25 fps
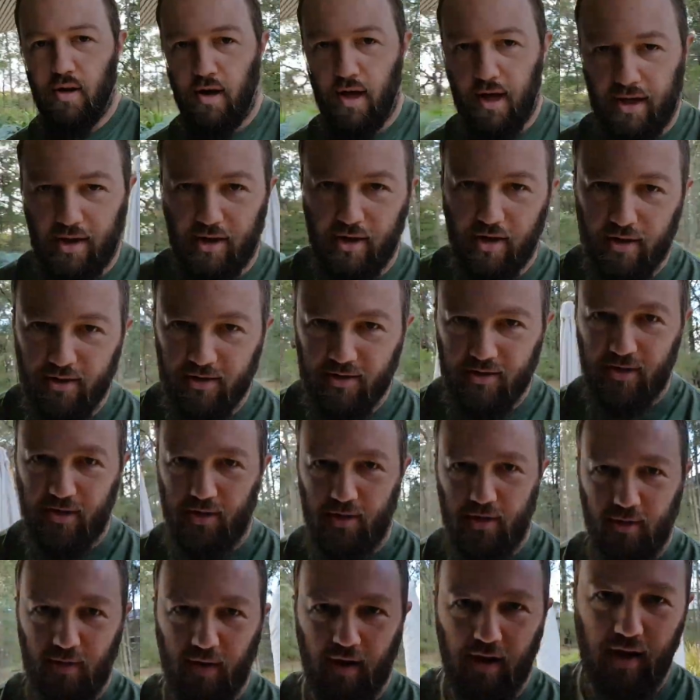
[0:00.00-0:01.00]
Hey guys,
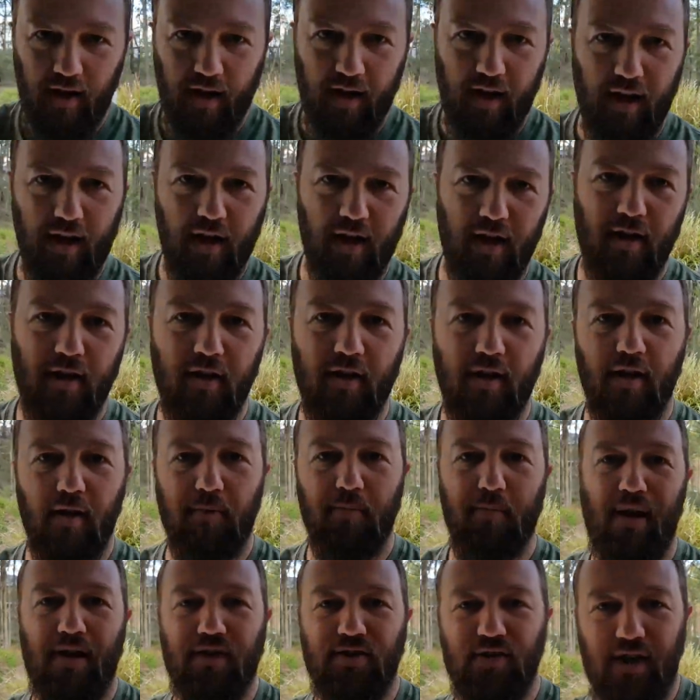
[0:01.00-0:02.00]
we're here
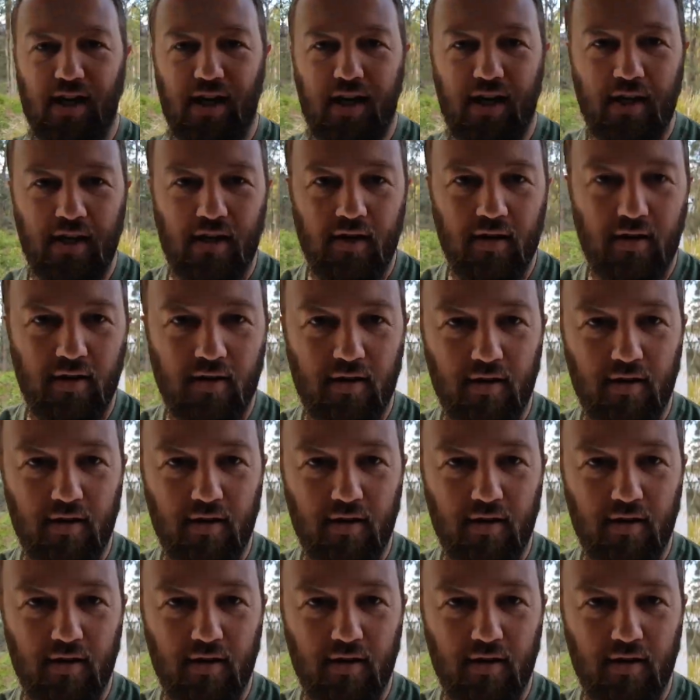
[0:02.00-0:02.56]
mashing in